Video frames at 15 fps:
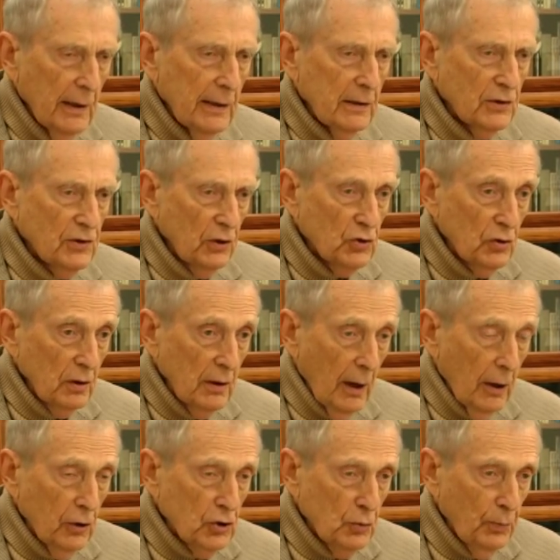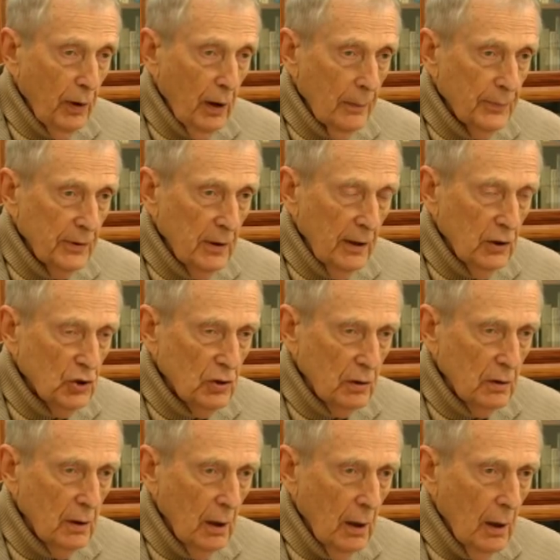in such a large population